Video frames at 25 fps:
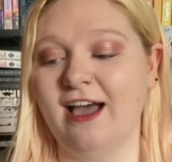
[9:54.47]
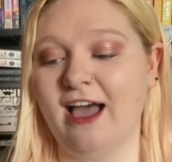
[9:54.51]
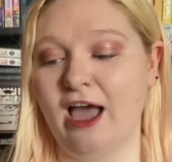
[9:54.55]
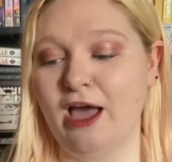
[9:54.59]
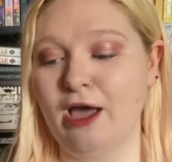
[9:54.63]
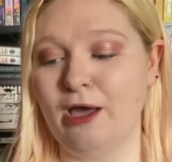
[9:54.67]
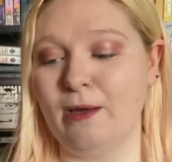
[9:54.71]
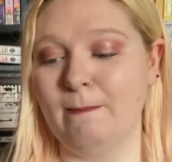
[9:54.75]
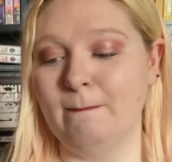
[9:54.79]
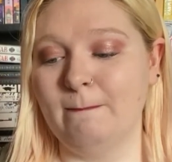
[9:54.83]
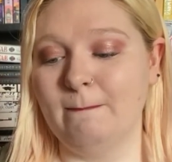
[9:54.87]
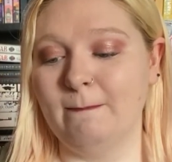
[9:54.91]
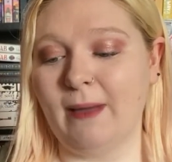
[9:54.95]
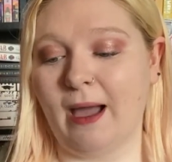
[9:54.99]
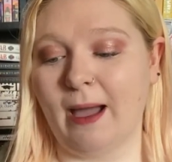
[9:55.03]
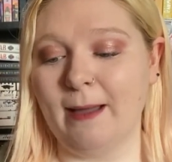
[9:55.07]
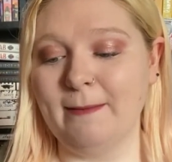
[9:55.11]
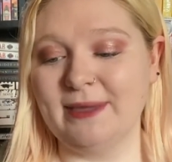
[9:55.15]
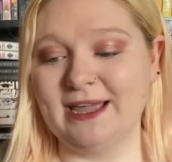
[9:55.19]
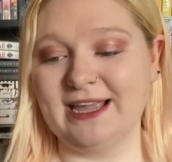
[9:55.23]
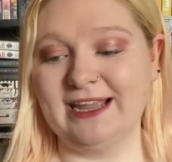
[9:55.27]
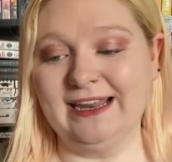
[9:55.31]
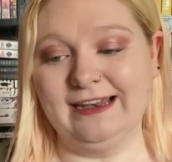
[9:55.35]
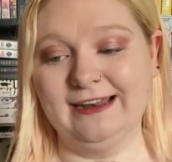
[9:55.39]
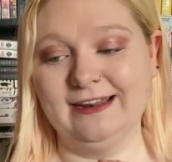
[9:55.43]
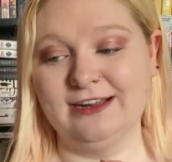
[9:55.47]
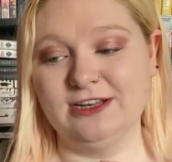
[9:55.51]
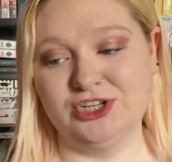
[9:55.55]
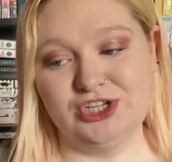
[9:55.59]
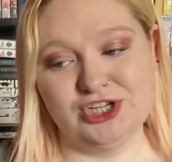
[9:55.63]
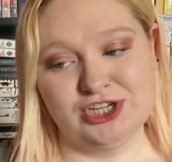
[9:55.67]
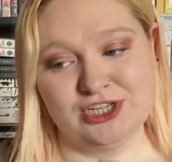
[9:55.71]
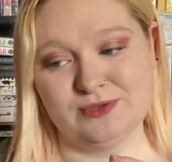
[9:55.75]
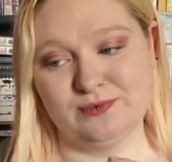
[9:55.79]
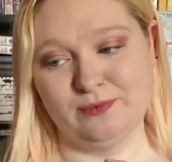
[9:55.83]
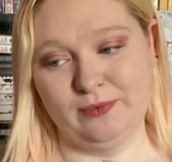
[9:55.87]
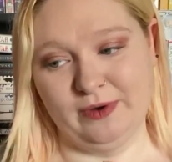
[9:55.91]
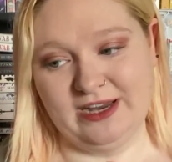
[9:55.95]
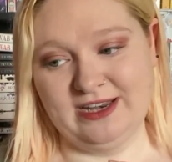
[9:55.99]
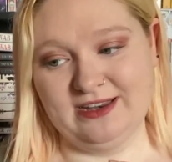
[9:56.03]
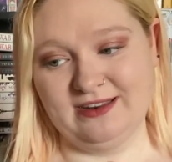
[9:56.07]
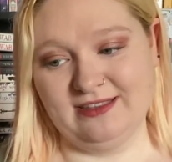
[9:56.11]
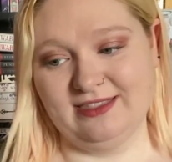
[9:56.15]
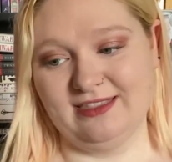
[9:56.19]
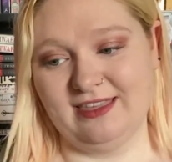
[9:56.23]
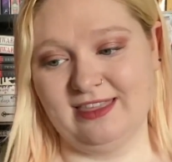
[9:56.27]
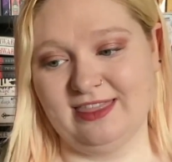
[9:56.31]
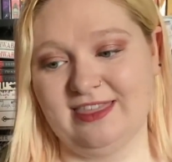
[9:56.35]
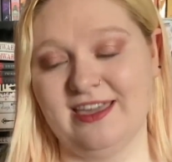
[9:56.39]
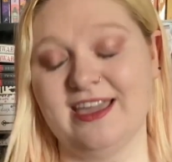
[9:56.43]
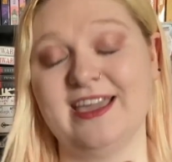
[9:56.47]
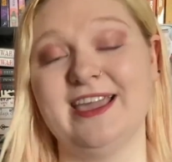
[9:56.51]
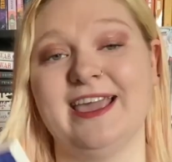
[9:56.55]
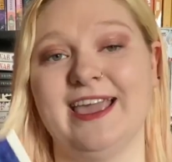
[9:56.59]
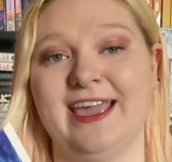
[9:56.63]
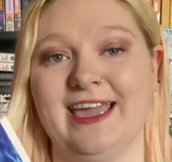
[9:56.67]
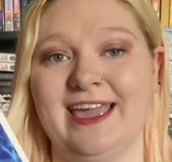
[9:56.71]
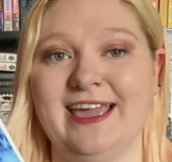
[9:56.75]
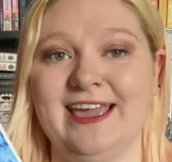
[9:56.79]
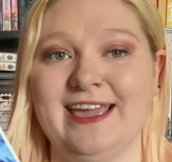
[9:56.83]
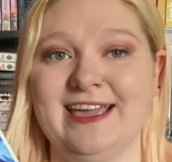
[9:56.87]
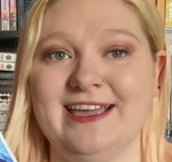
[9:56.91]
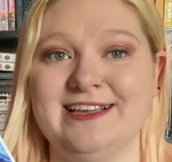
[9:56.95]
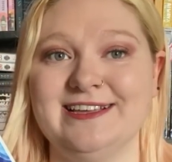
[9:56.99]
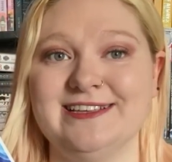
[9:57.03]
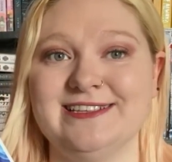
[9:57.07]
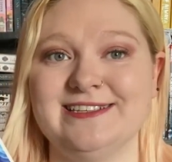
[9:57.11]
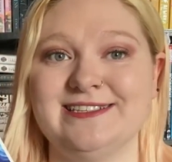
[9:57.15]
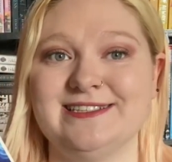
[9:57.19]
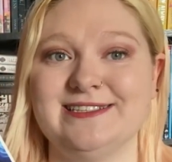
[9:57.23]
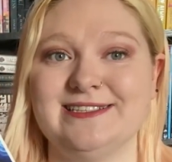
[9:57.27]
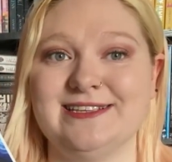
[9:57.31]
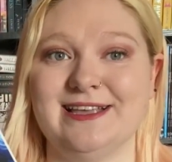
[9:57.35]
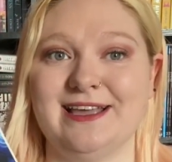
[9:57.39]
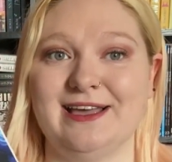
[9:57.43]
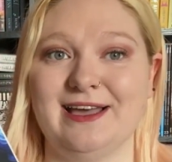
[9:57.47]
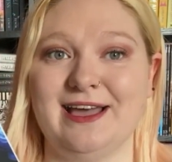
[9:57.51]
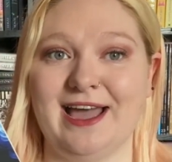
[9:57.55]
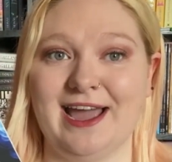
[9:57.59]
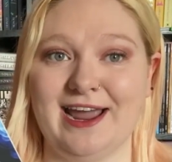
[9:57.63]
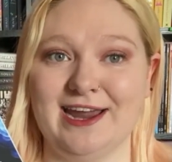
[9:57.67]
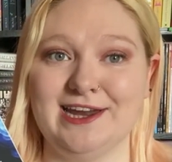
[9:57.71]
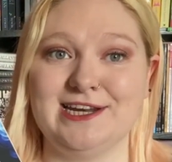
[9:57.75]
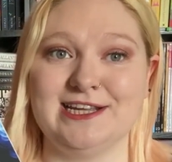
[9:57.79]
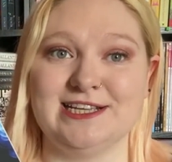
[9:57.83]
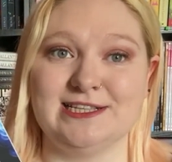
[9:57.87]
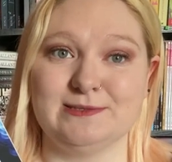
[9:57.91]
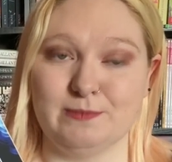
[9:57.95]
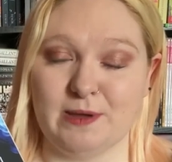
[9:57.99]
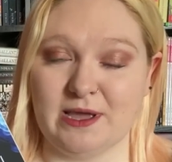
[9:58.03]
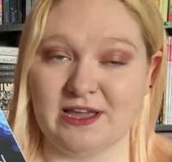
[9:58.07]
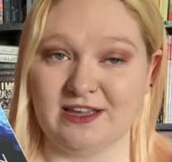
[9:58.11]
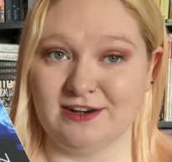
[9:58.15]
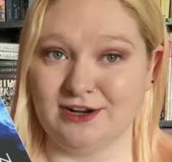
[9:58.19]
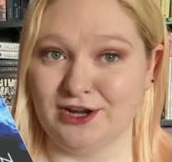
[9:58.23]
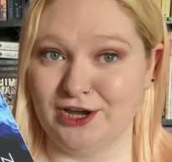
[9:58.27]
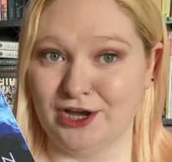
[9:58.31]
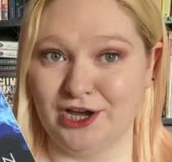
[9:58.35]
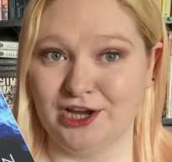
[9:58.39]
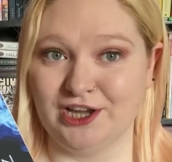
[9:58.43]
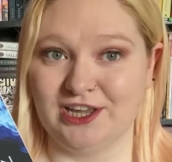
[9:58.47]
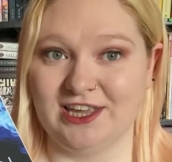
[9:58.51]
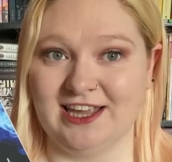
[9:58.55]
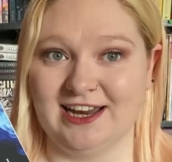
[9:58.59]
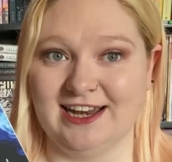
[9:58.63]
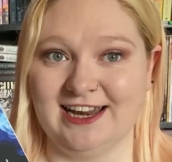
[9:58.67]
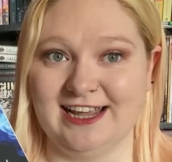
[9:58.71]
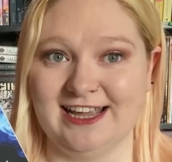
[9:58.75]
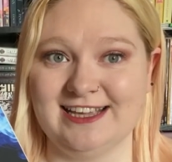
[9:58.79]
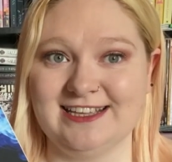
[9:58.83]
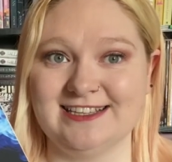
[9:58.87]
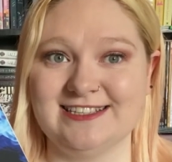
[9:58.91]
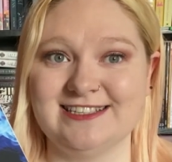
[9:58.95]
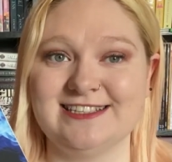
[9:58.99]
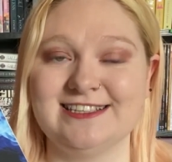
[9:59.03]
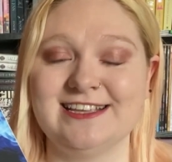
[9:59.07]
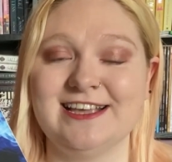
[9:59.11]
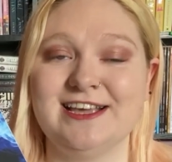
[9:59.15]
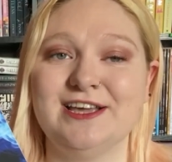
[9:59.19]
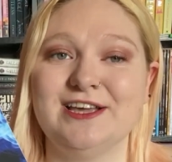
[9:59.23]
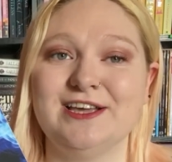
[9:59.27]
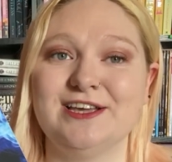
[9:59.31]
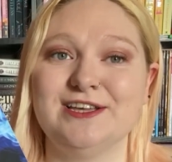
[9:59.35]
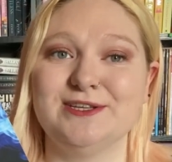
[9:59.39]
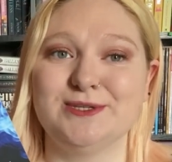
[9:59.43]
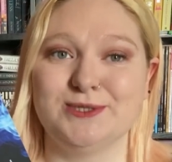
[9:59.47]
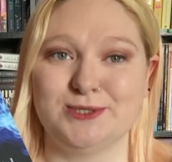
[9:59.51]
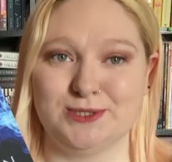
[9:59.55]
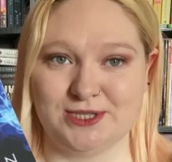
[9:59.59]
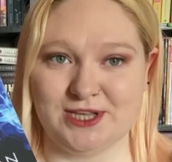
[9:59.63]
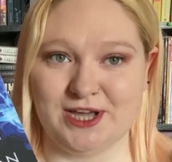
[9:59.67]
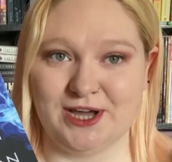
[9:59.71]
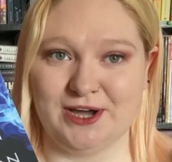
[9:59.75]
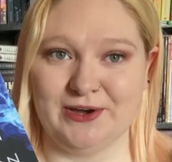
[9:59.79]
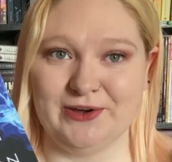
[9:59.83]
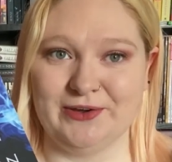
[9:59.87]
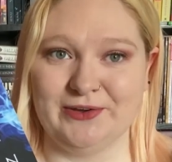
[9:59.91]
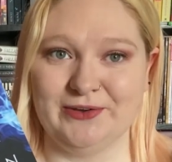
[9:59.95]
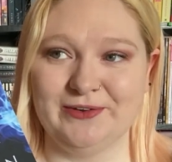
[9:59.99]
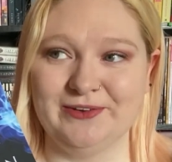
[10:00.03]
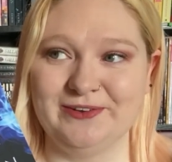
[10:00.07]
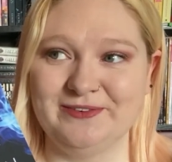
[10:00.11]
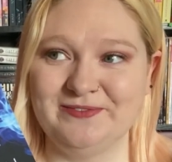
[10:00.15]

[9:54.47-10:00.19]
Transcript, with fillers: um, I mean, just reading the thing, it is Hades, Meg and, Hercules. So...